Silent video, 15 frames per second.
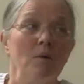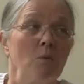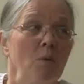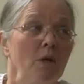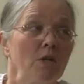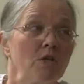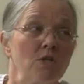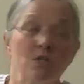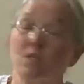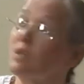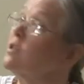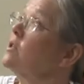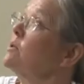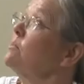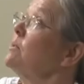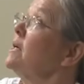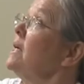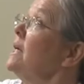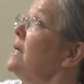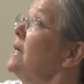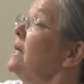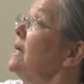which to
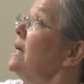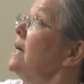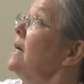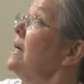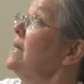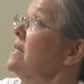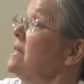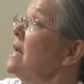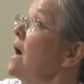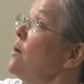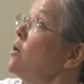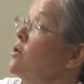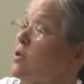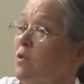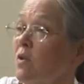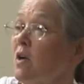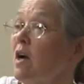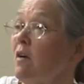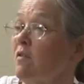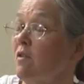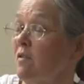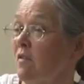me, it's now also the cover